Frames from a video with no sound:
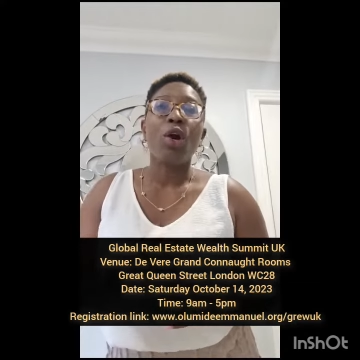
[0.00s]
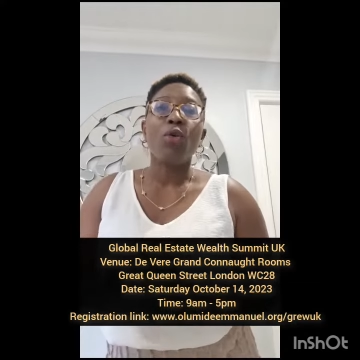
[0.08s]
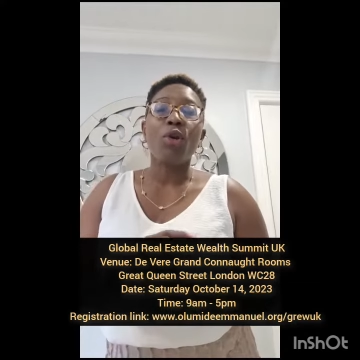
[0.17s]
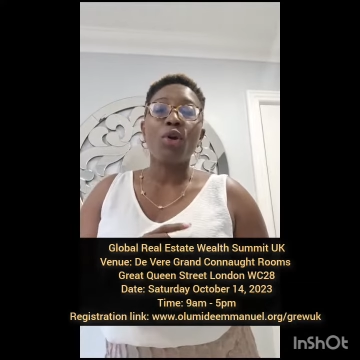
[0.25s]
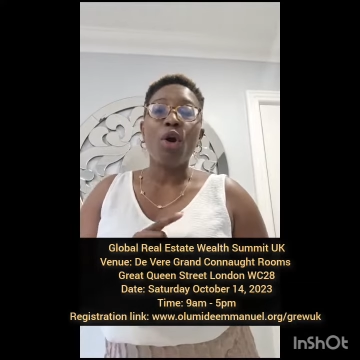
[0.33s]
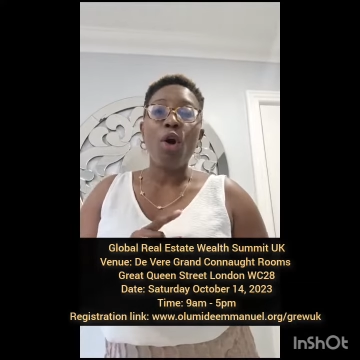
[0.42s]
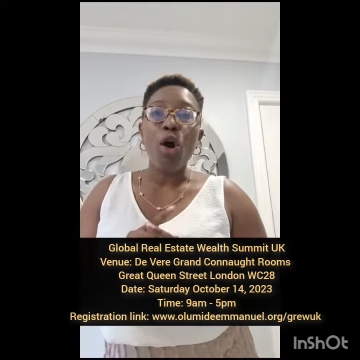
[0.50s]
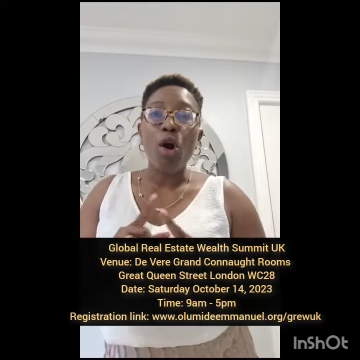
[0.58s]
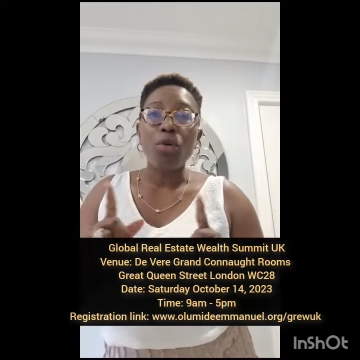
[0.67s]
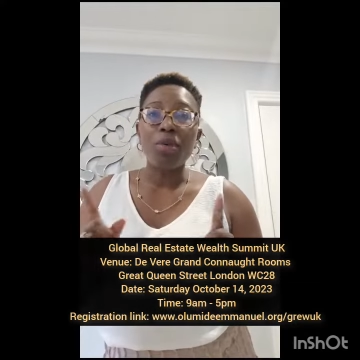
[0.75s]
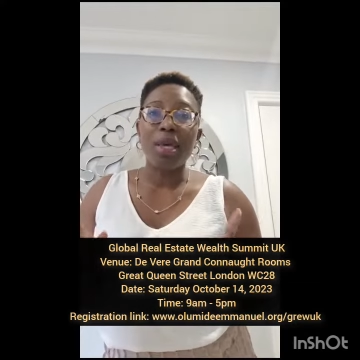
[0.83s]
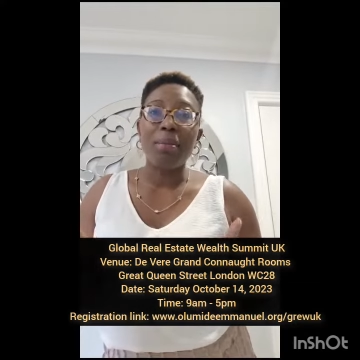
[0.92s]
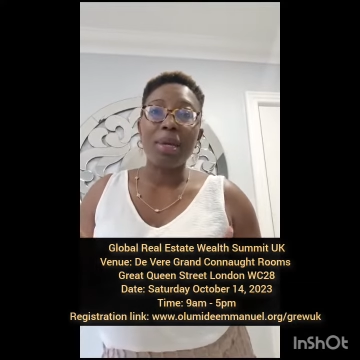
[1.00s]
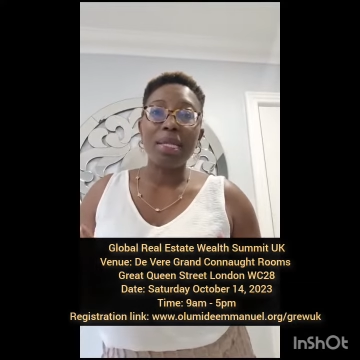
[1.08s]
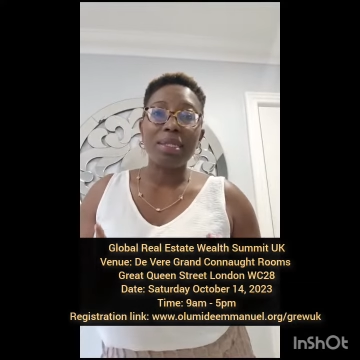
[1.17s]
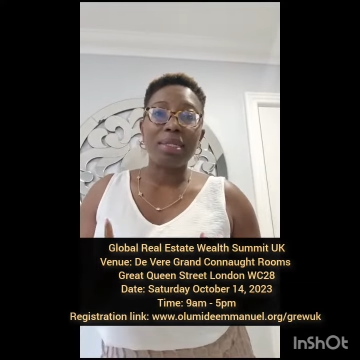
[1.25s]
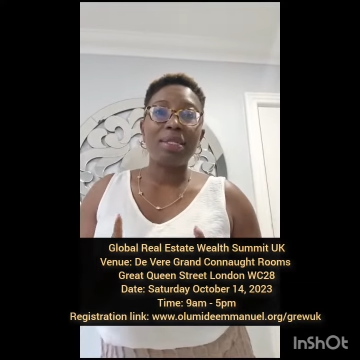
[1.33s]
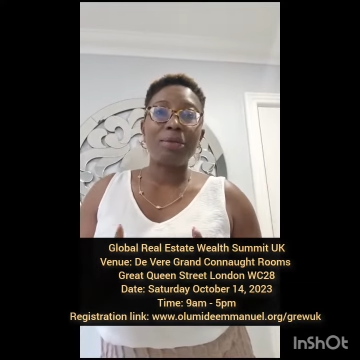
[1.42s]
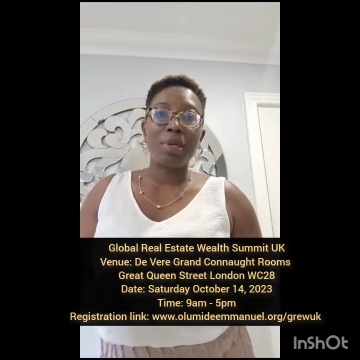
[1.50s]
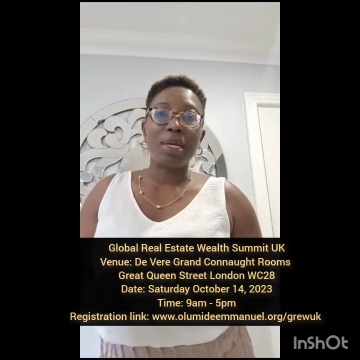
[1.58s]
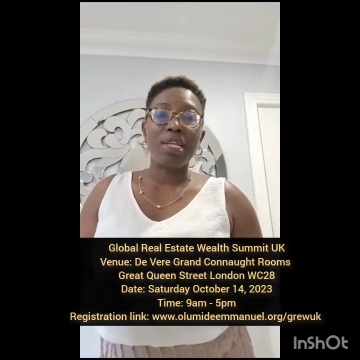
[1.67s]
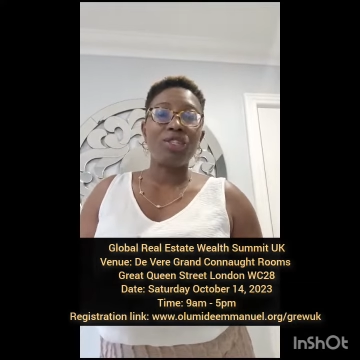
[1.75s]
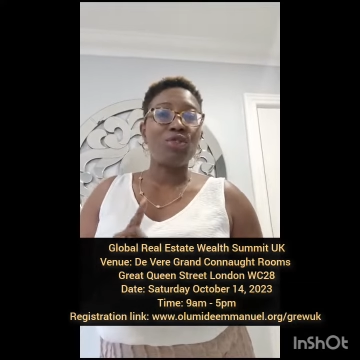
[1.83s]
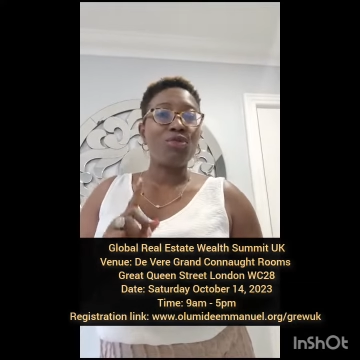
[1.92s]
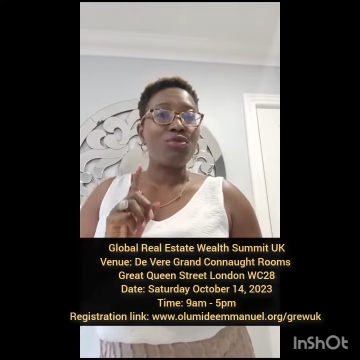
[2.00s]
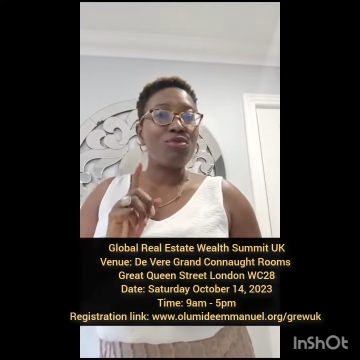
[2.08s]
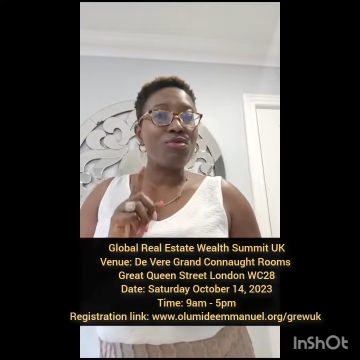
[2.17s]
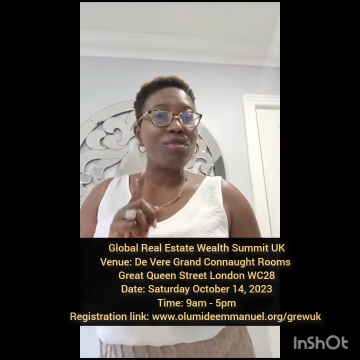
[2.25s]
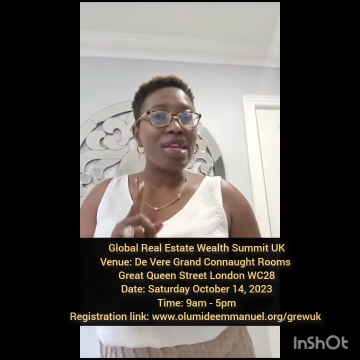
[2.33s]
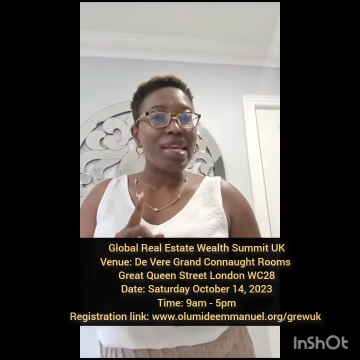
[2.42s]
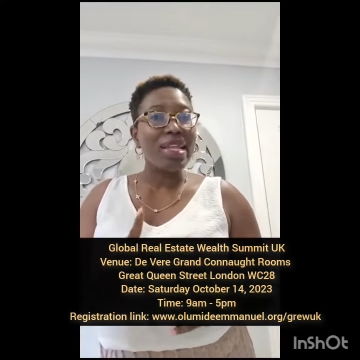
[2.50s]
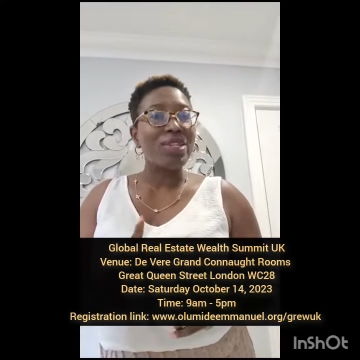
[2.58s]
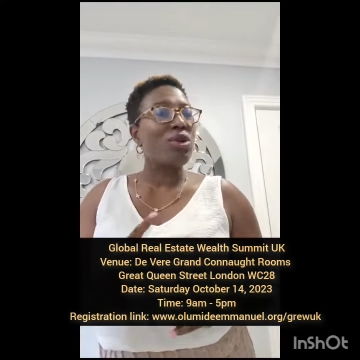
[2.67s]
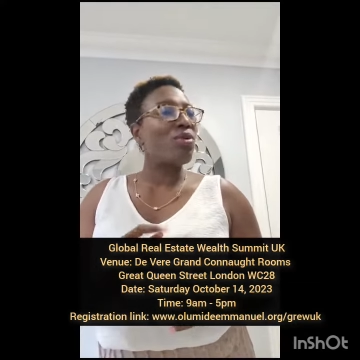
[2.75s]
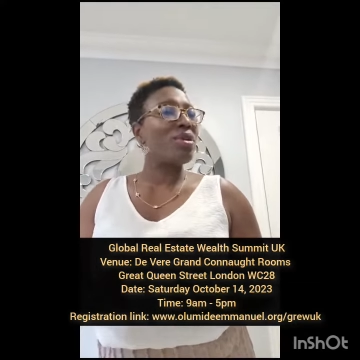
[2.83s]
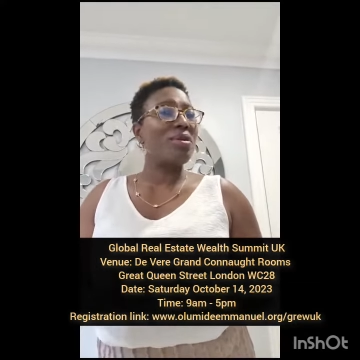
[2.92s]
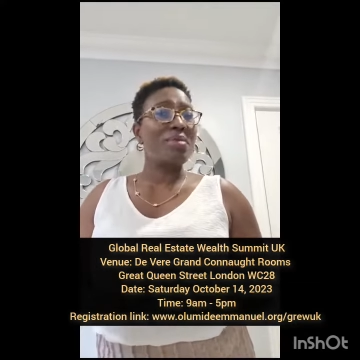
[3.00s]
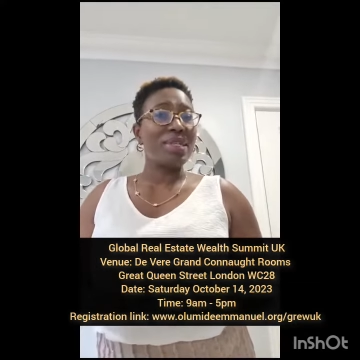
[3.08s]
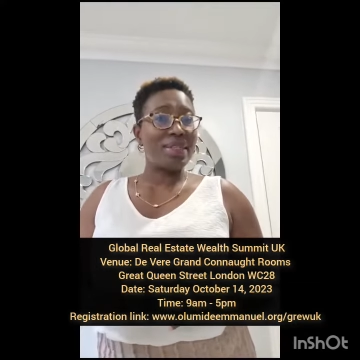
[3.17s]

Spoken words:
with all the amazing speakers. You really don't want to miss